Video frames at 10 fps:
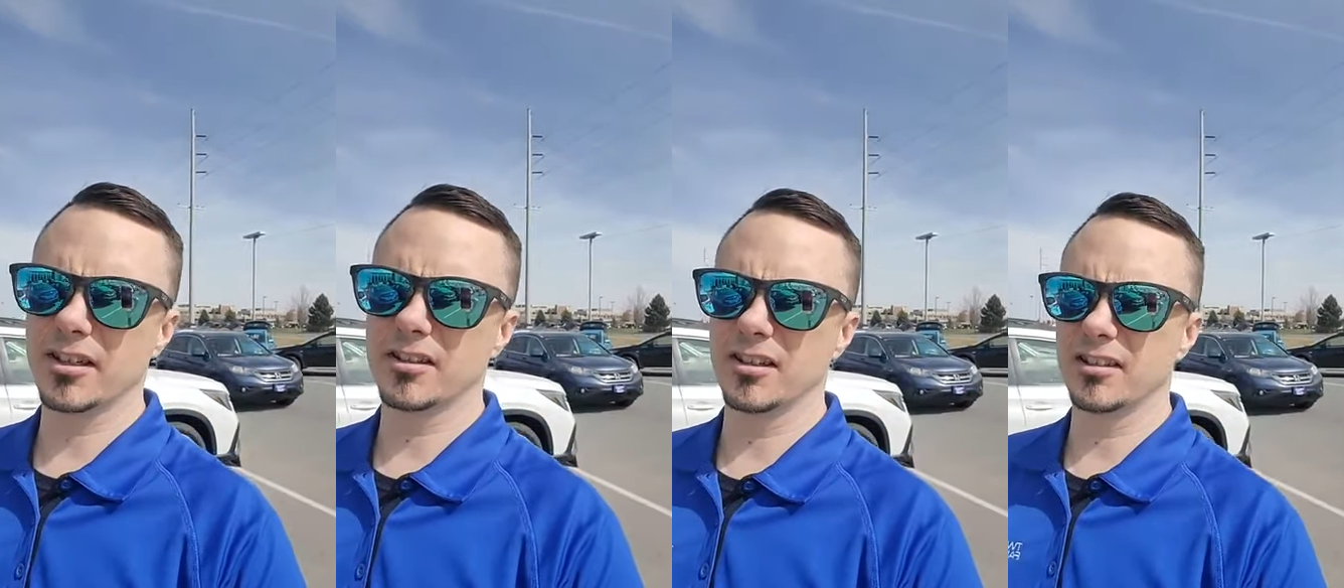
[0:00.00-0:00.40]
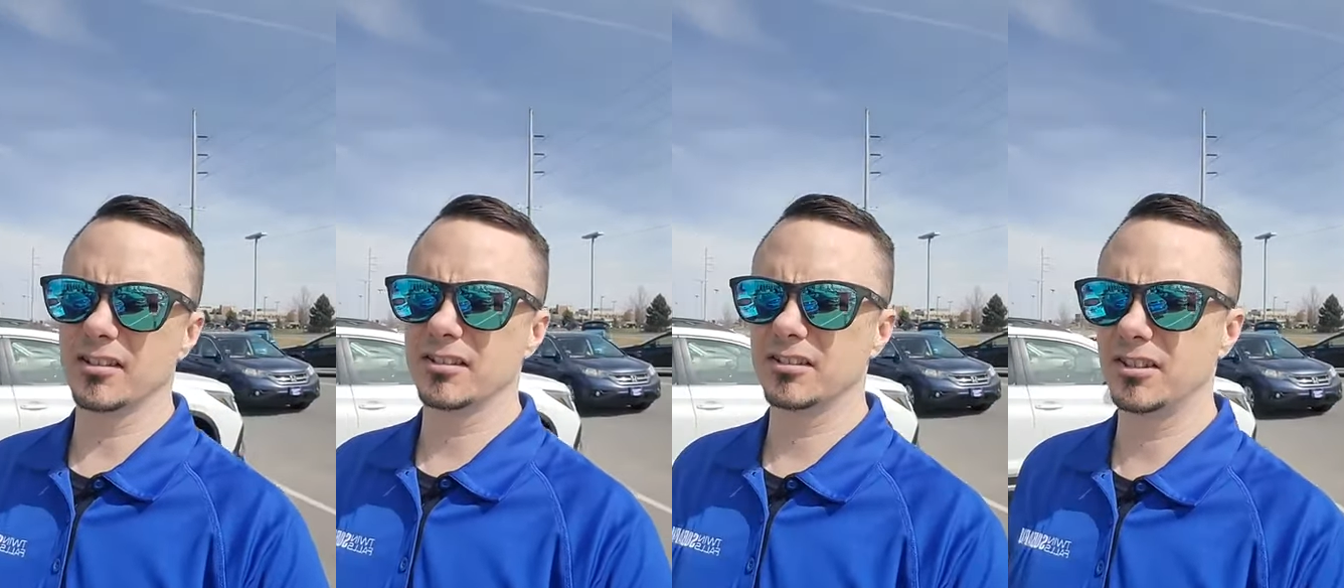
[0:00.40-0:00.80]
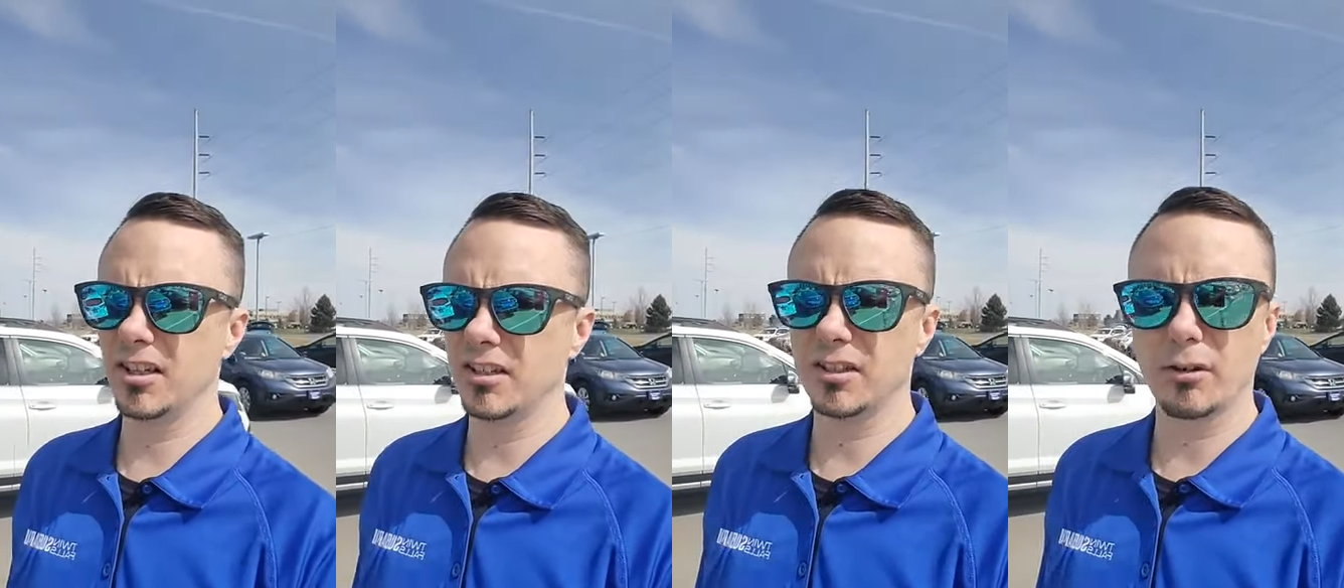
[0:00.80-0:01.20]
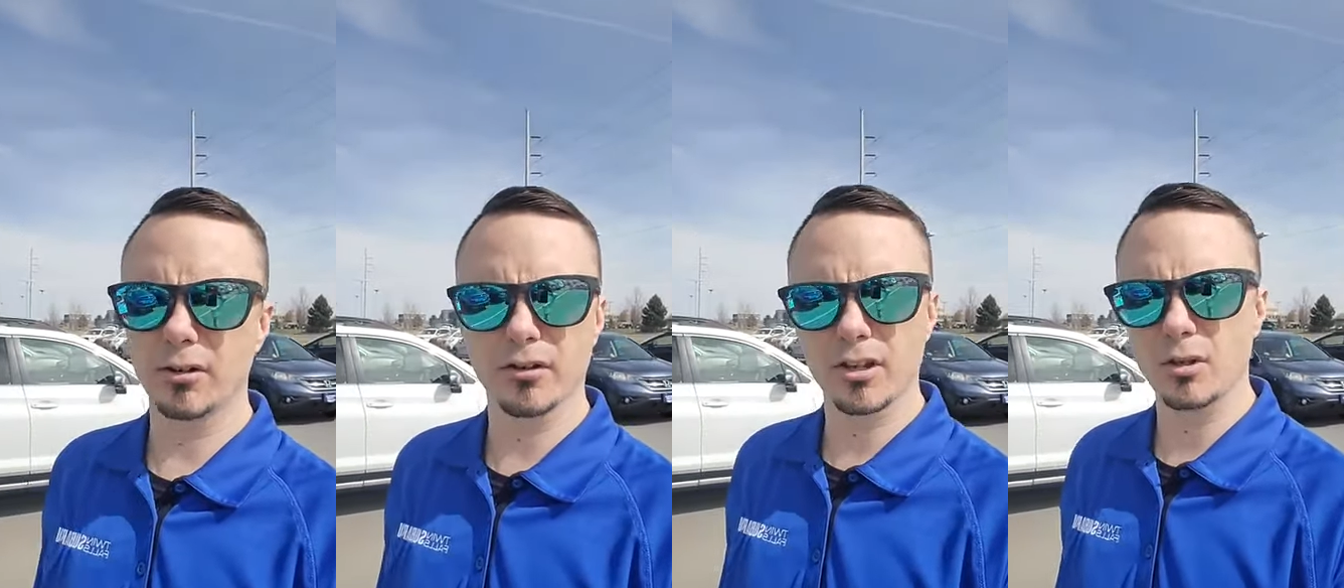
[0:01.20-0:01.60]
get the seat
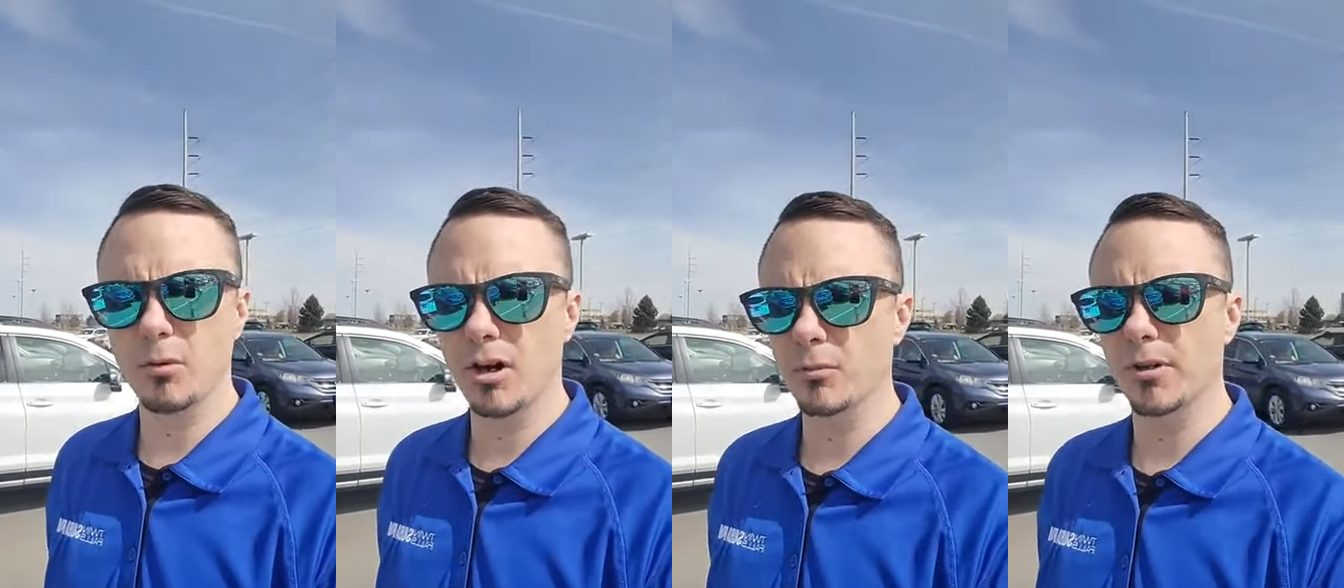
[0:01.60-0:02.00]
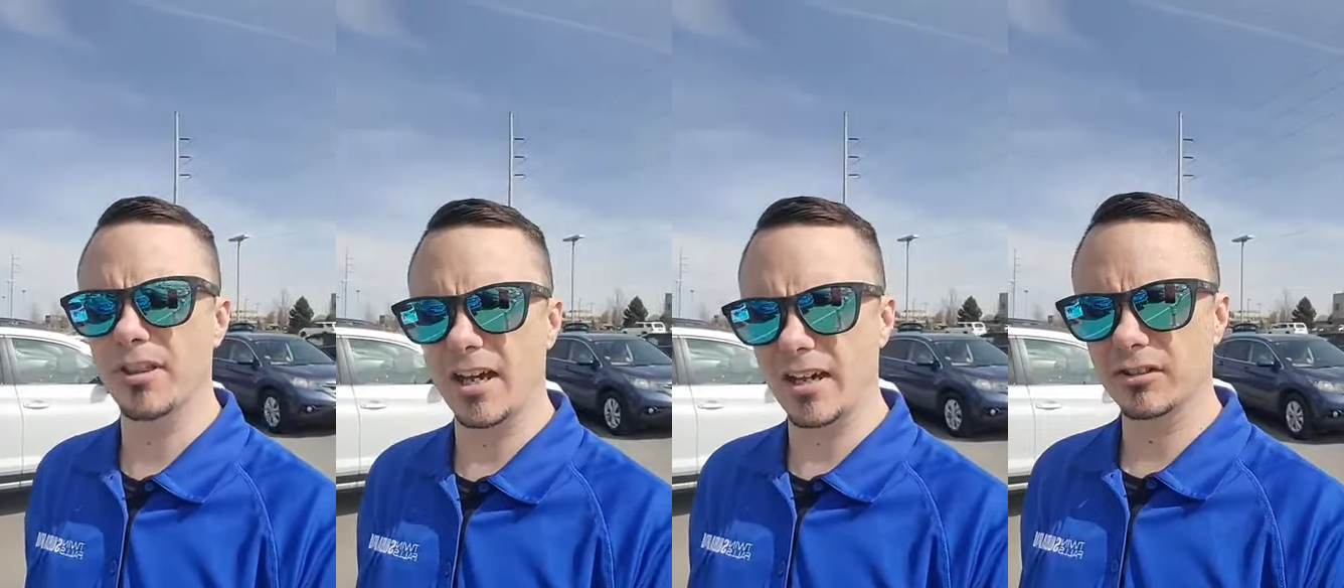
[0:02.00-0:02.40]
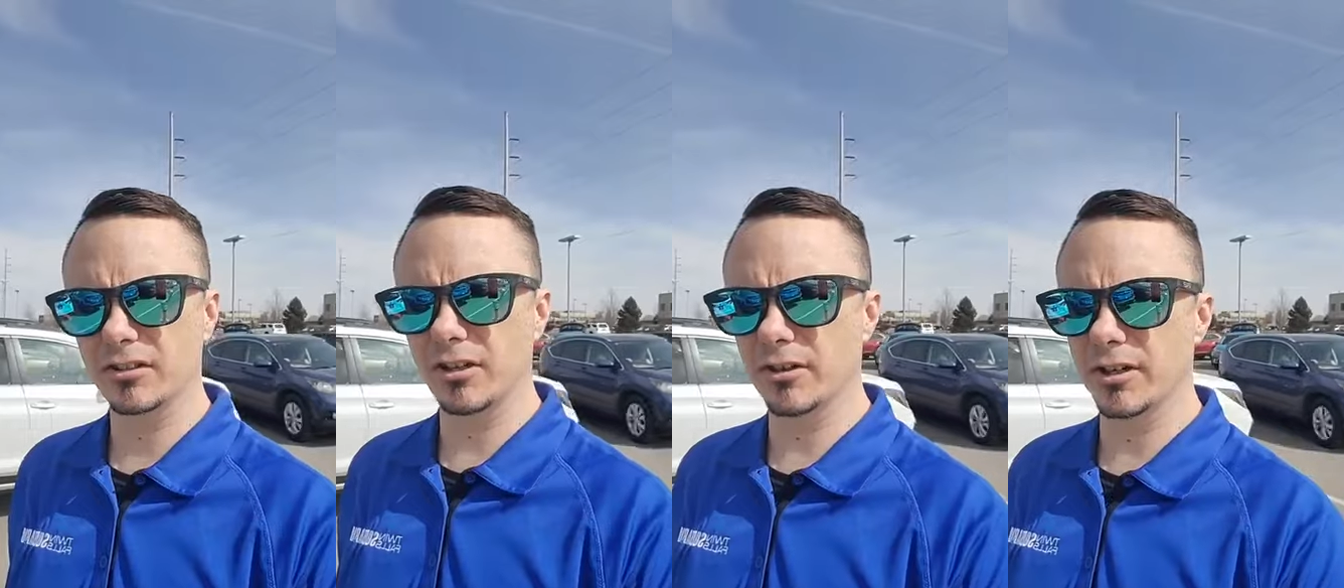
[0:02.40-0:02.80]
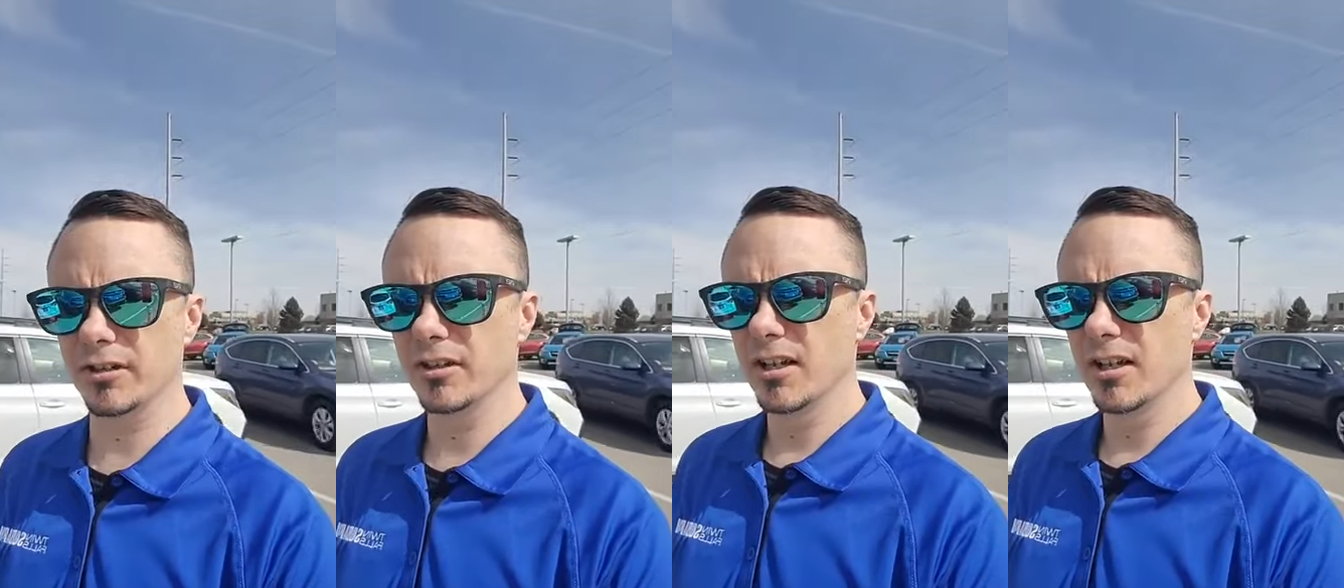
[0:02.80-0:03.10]
interior that you want with that exterior.